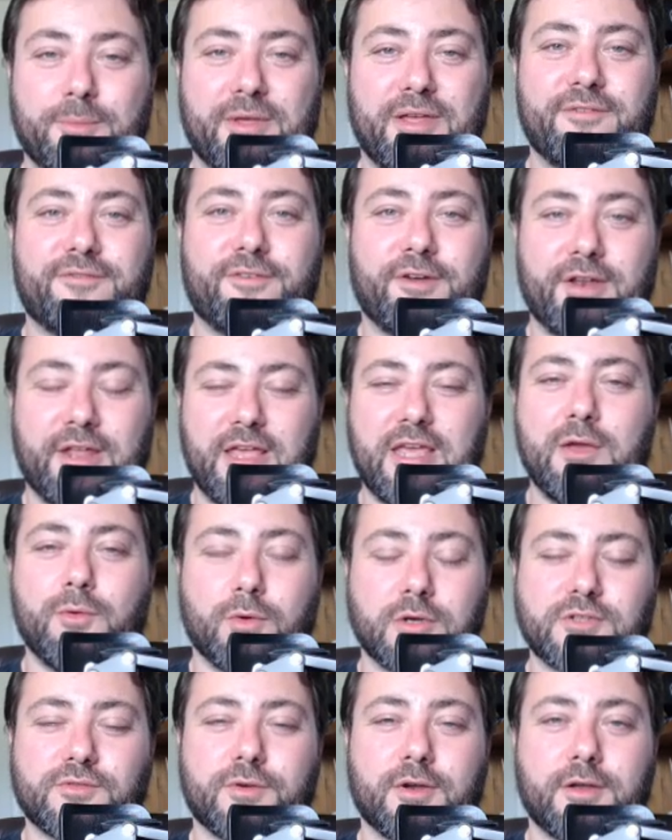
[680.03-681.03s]
being funny. He
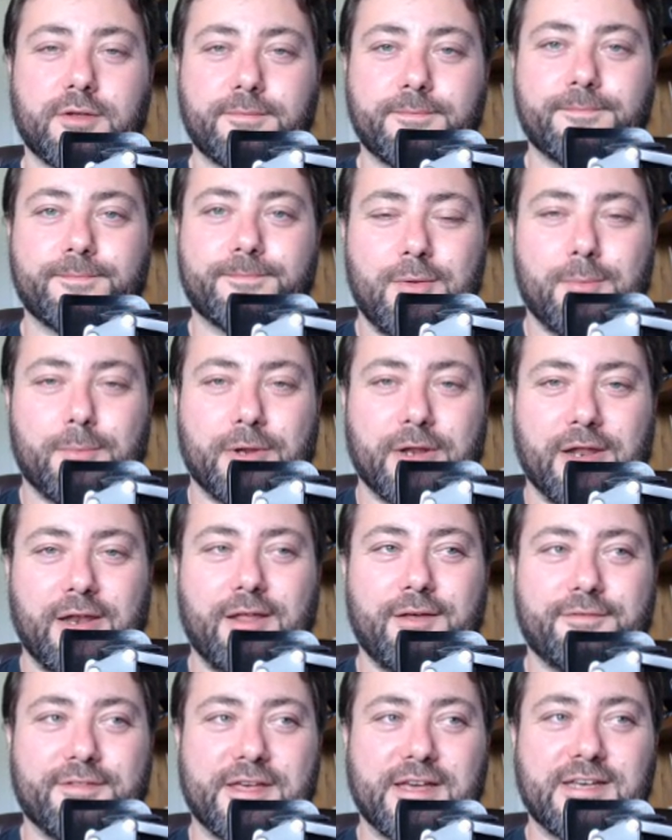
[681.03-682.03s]
was right. But I
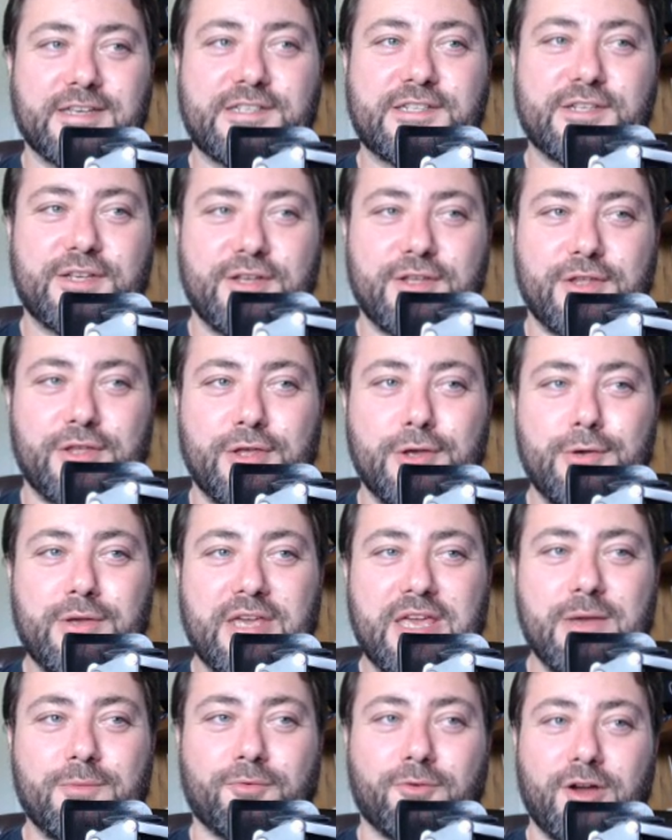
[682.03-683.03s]
love this. You
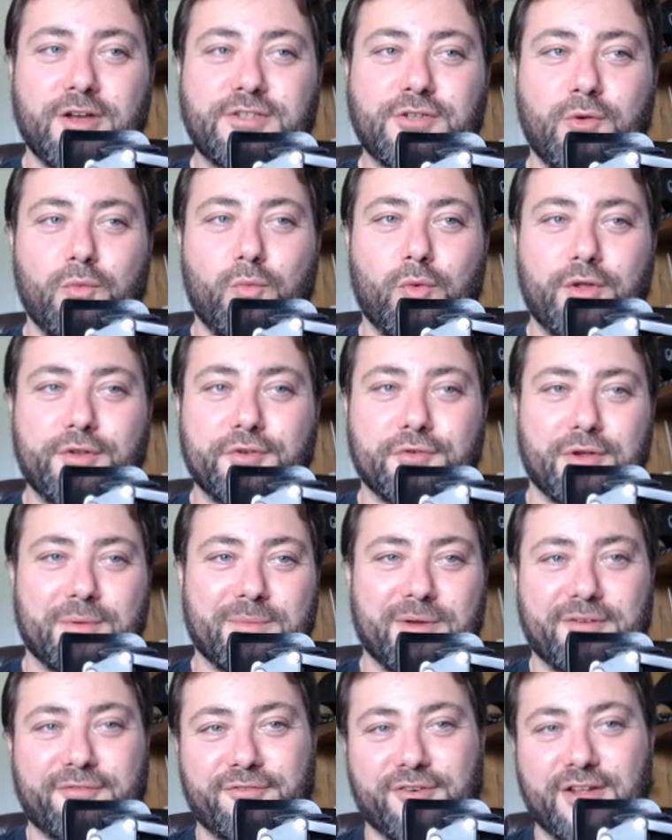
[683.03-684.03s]
keep right on wondering,
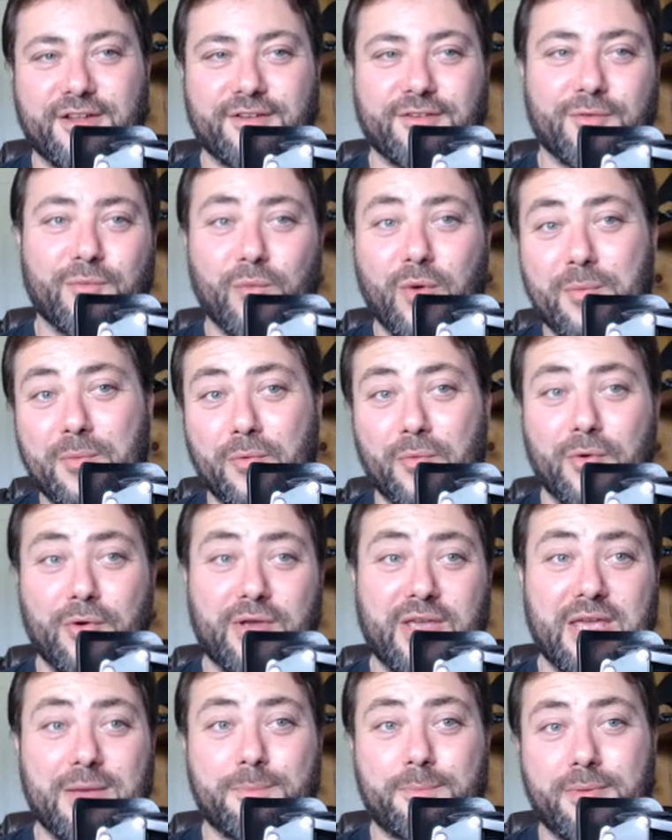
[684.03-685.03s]
my friend, and women will
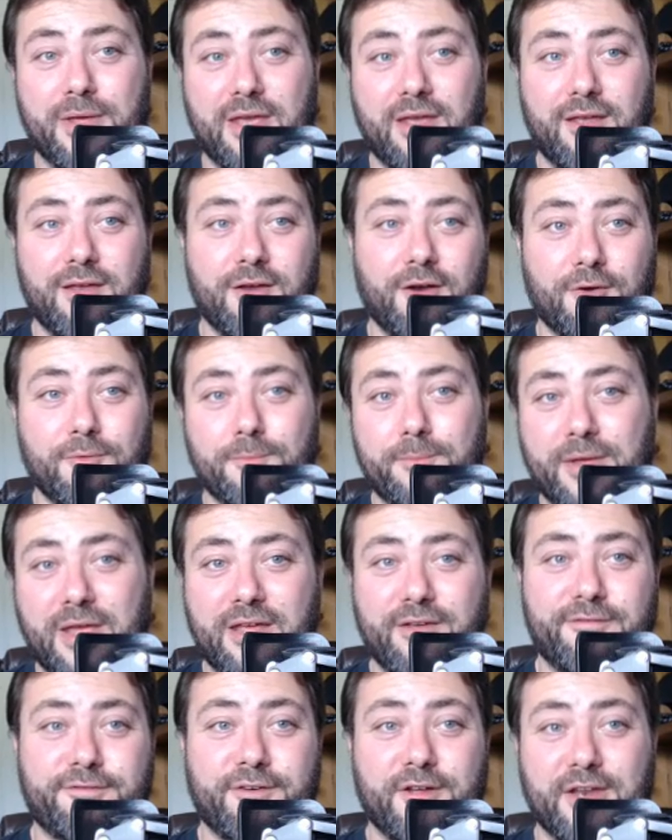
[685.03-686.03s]
keep being
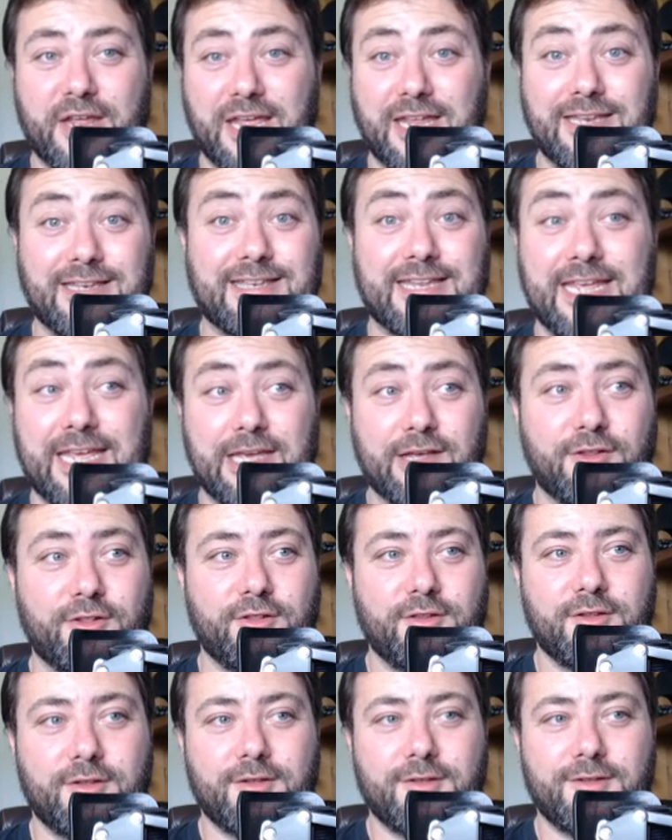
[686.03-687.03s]
funny. Deal?